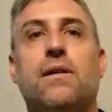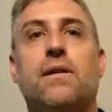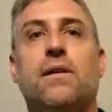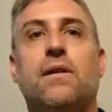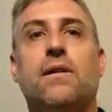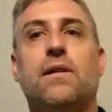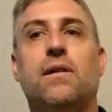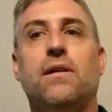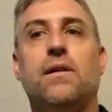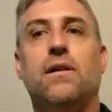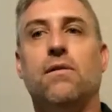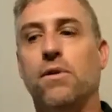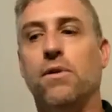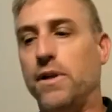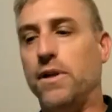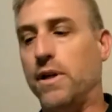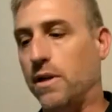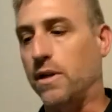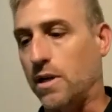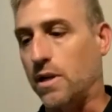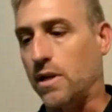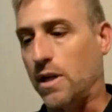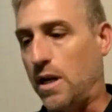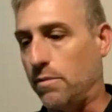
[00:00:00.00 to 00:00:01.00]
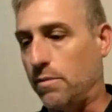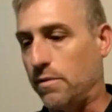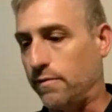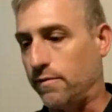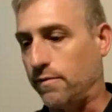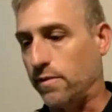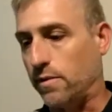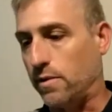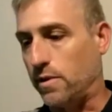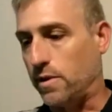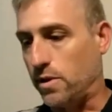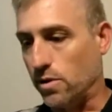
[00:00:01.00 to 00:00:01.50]
it wasn't uncommon
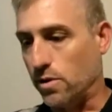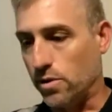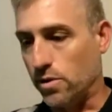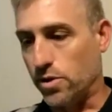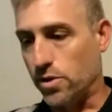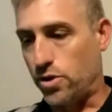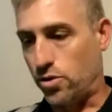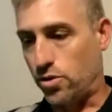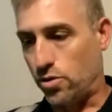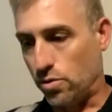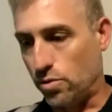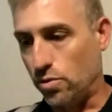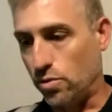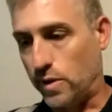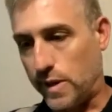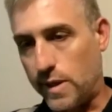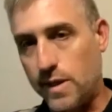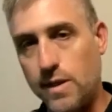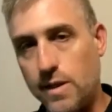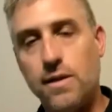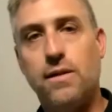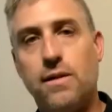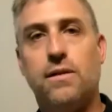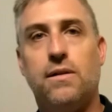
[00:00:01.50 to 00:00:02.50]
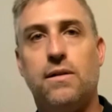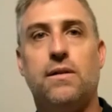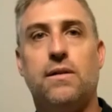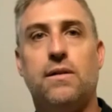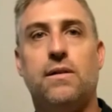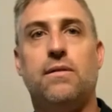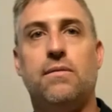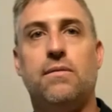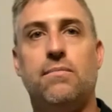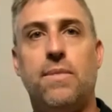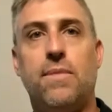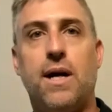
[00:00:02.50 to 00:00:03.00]
for yours truly,
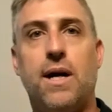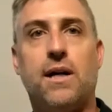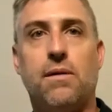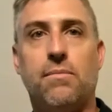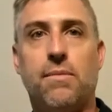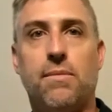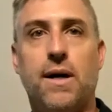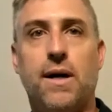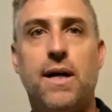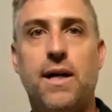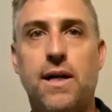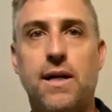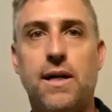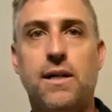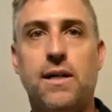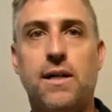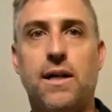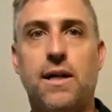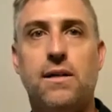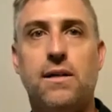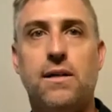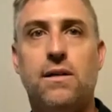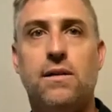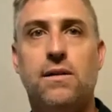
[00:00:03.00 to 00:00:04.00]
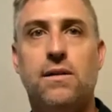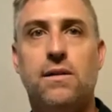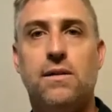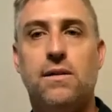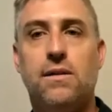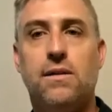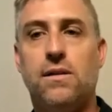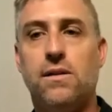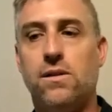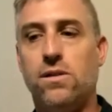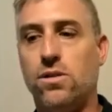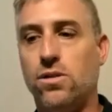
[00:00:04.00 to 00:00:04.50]
back in my heyday,
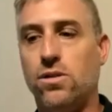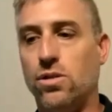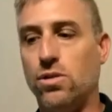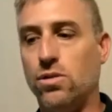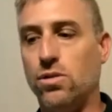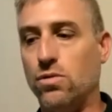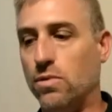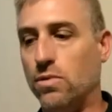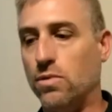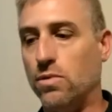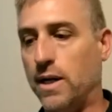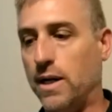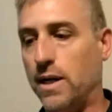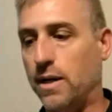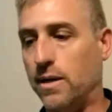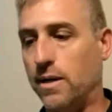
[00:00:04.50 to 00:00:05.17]
to uh,